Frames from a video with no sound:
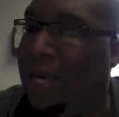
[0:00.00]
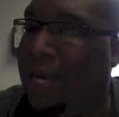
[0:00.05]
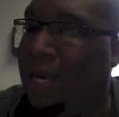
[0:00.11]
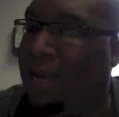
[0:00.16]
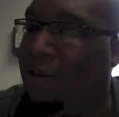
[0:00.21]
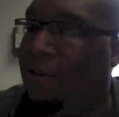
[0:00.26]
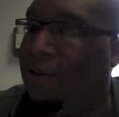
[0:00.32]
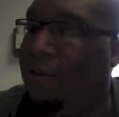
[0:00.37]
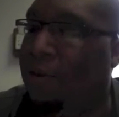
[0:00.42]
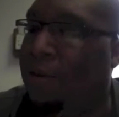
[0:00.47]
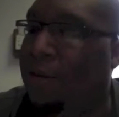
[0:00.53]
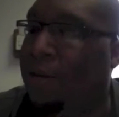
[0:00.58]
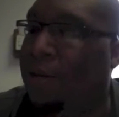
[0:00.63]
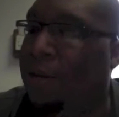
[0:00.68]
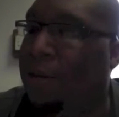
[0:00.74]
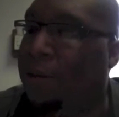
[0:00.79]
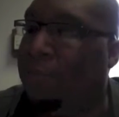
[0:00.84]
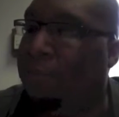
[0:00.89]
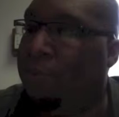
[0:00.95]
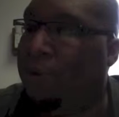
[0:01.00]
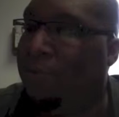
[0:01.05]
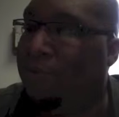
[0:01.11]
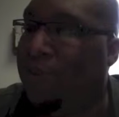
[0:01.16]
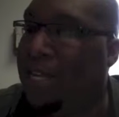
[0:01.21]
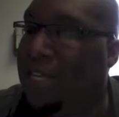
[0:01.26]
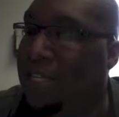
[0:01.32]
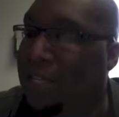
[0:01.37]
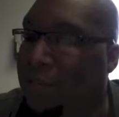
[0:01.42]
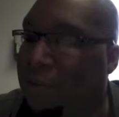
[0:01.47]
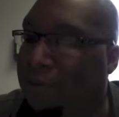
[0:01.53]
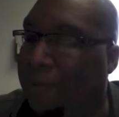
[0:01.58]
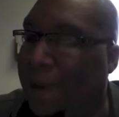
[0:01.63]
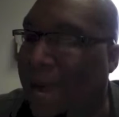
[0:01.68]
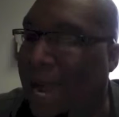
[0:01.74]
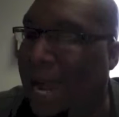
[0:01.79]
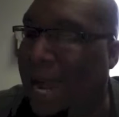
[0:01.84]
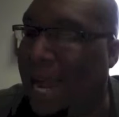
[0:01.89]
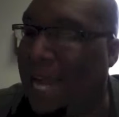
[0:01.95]
ill, prevent you
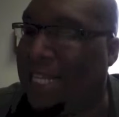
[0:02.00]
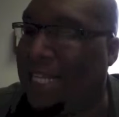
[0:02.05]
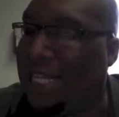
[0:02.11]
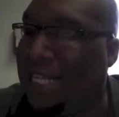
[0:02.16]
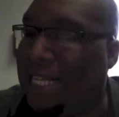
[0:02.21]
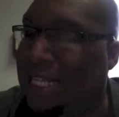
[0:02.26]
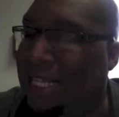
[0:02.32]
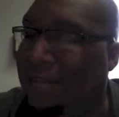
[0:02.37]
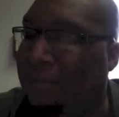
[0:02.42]
from handling the